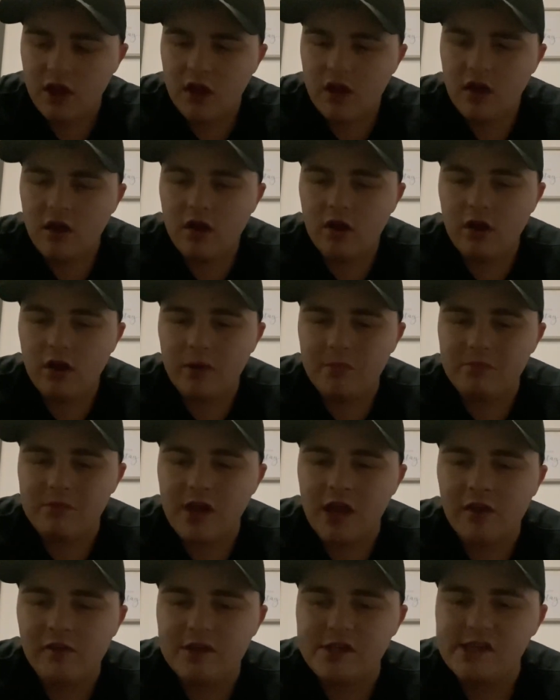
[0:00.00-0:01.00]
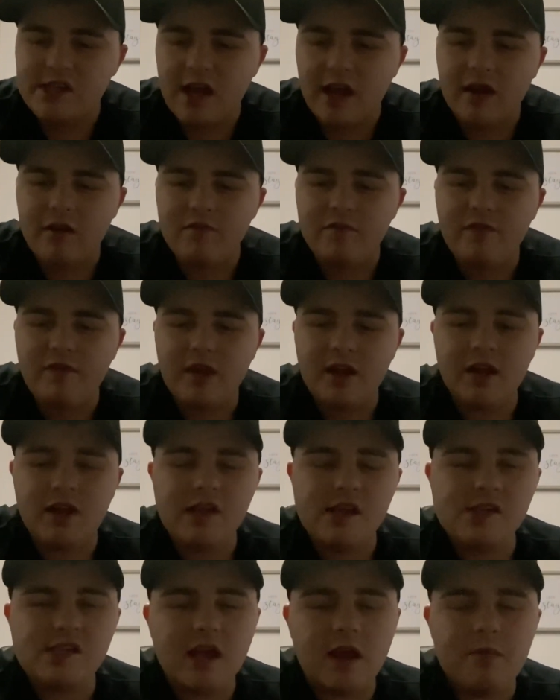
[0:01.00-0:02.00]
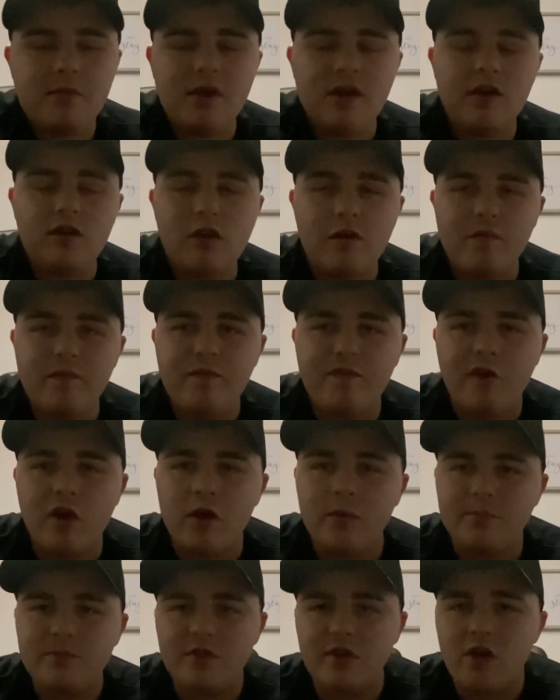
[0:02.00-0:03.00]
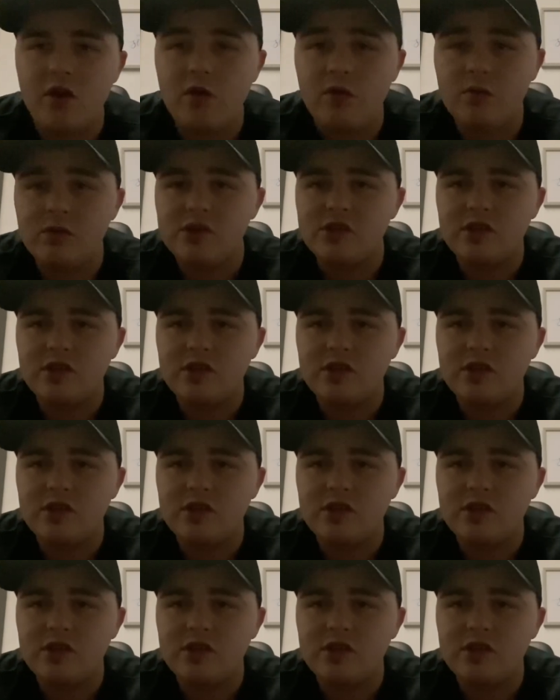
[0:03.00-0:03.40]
Now, the second thing is that confirmed news.